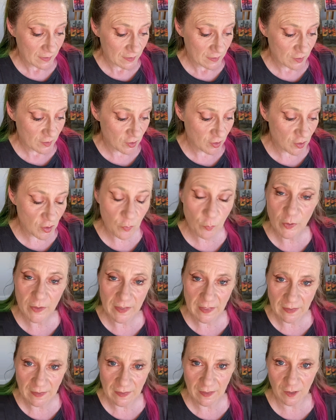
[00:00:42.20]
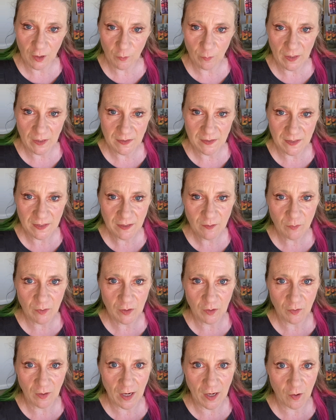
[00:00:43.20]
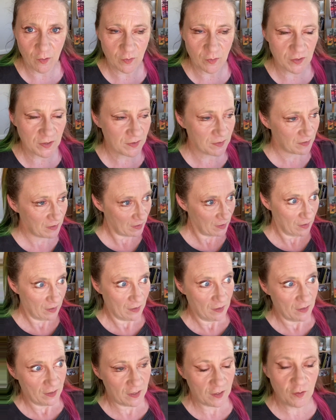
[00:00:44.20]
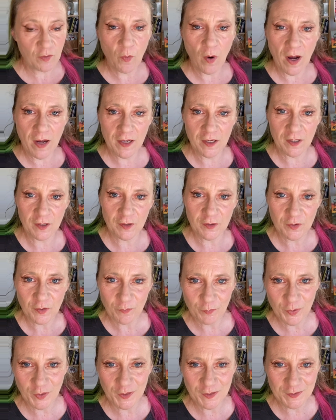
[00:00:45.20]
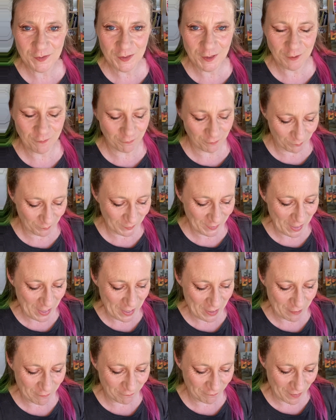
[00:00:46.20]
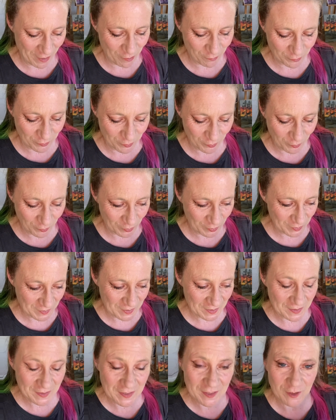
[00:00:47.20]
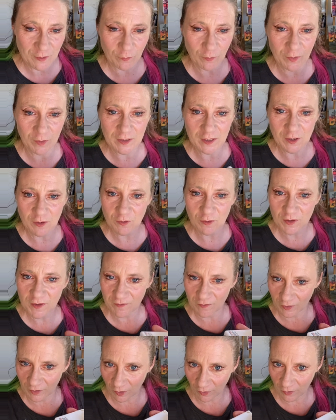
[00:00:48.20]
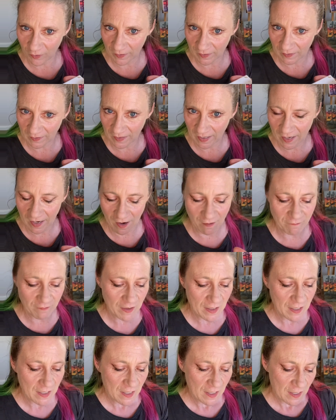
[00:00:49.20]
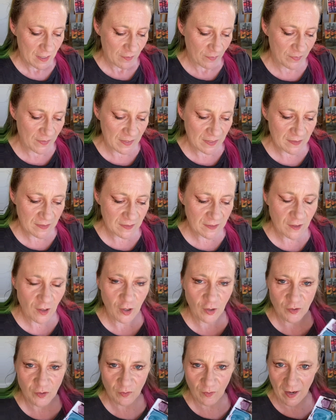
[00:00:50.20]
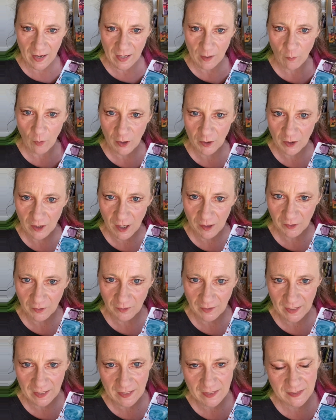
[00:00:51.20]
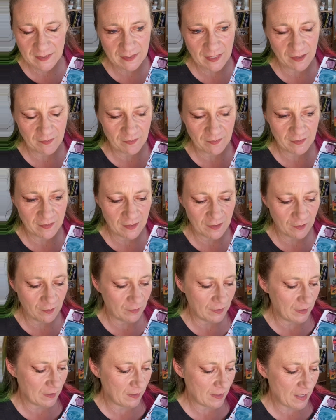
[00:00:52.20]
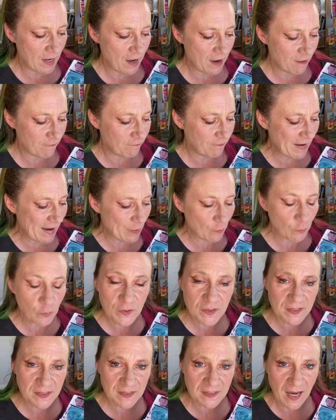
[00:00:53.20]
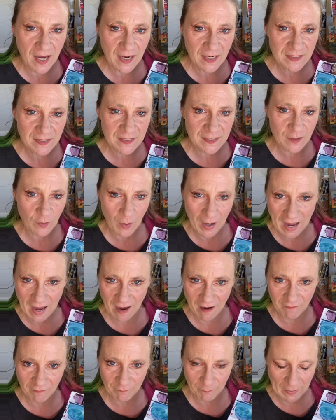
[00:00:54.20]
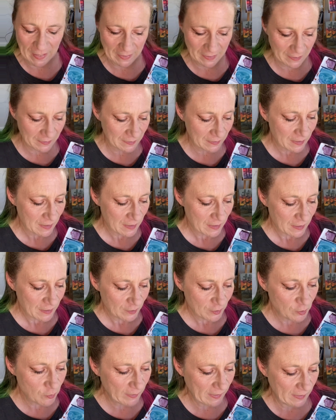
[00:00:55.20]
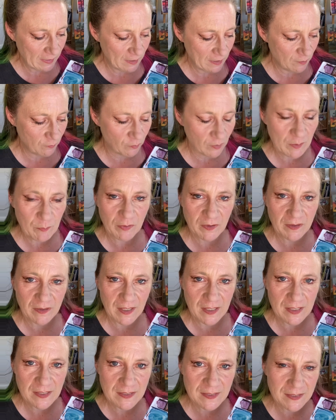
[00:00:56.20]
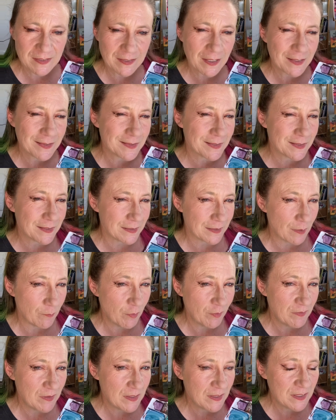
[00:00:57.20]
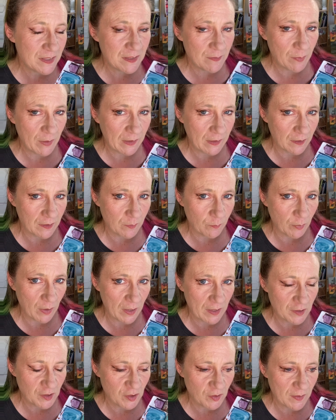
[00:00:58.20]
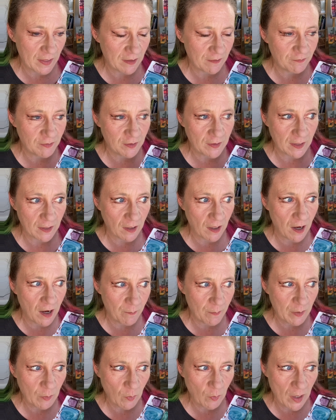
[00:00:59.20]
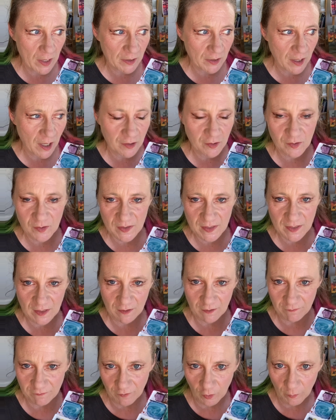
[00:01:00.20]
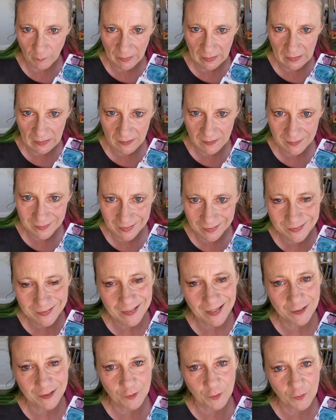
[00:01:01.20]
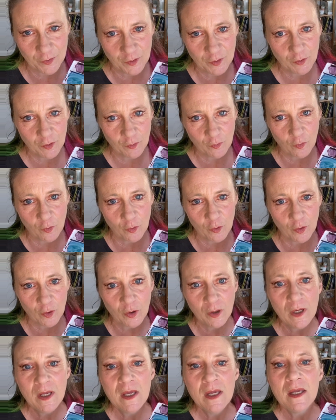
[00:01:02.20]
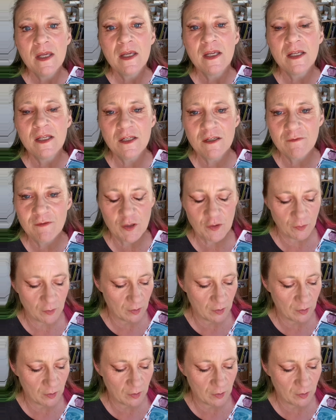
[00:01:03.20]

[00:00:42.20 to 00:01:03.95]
to do plein air painting when you're out in the wild, painting from life outdoors. This is a really useful little thing to have. These are dry watercolor cakes and they're a 1/2 ounce size, so a half pan. You can replace some of these depending on the brand you get. If you get Cotman watercolors in the full pan size, I know that you can order individual